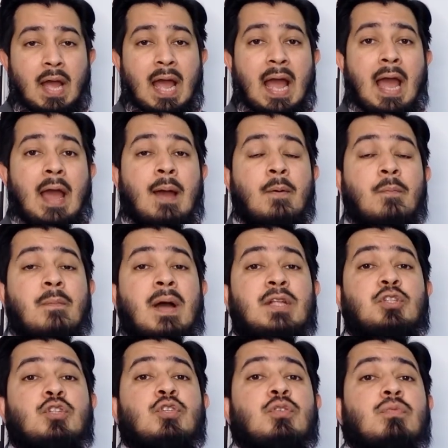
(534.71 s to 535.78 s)
how
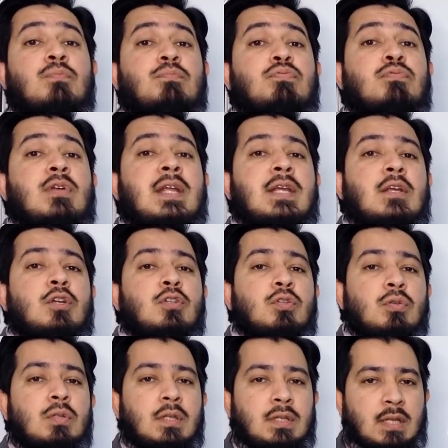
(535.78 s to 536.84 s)
much you bring
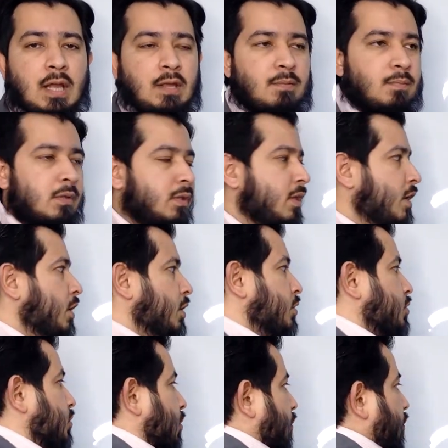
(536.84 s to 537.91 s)
to the table. So